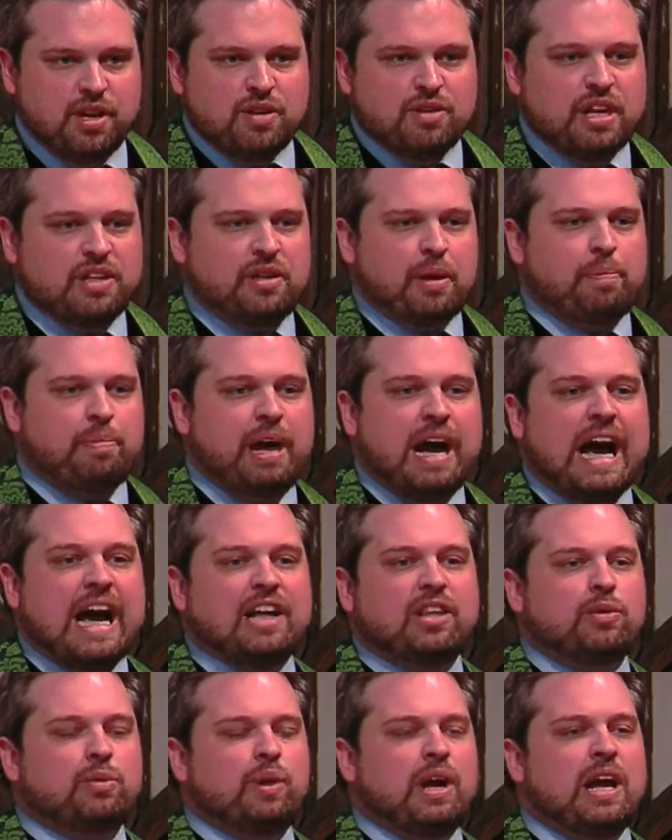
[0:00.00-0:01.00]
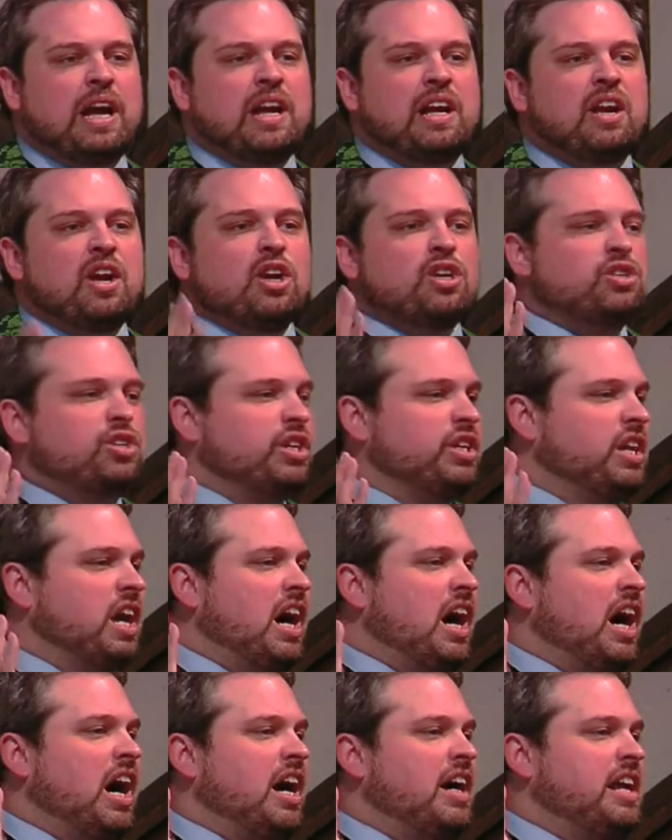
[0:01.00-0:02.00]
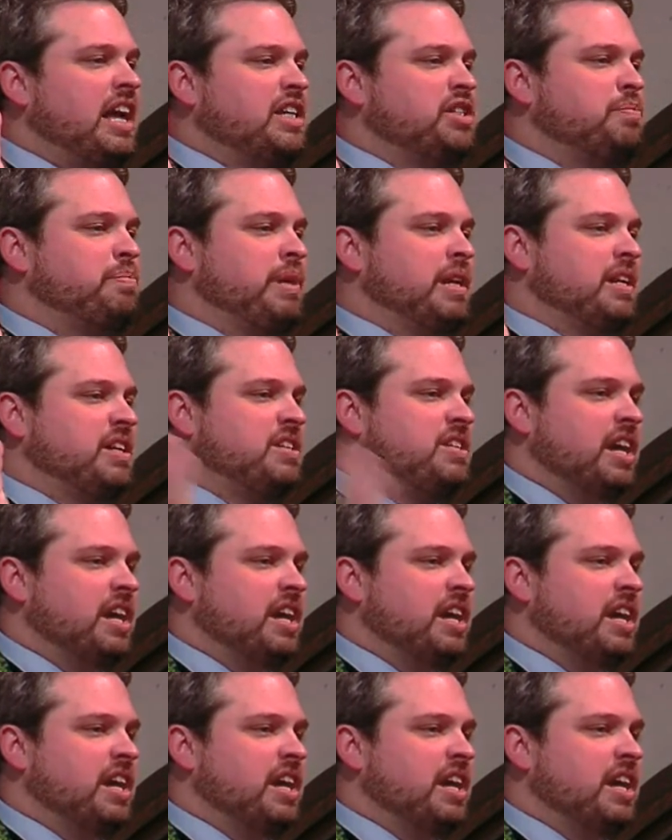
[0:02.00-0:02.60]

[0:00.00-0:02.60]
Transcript: that the pathway to God has been